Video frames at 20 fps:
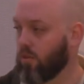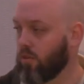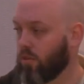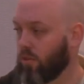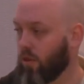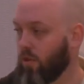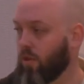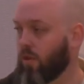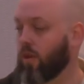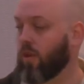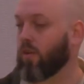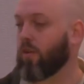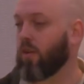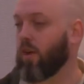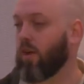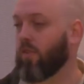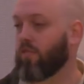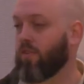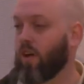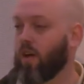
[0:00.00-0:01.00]
show an
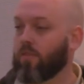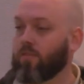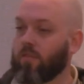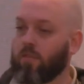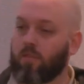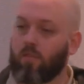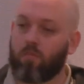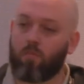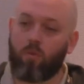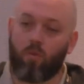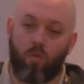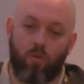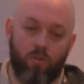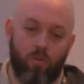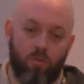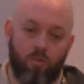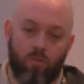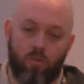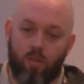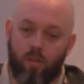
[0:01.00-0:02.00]
underlying file system, or is it
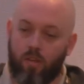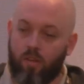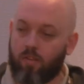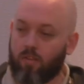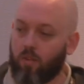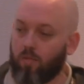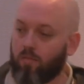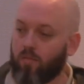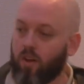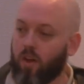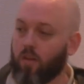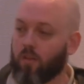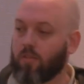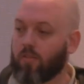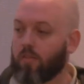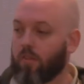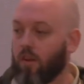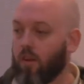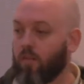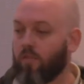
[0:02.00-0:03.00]
just like a zip file
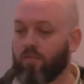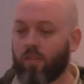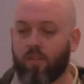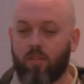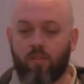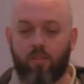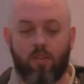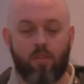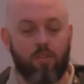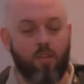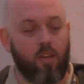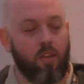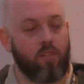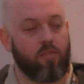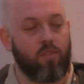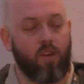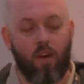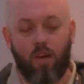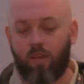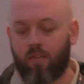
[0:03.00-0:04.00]
itself that just contains
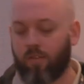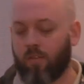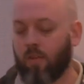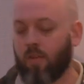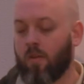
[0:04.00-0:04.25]
files?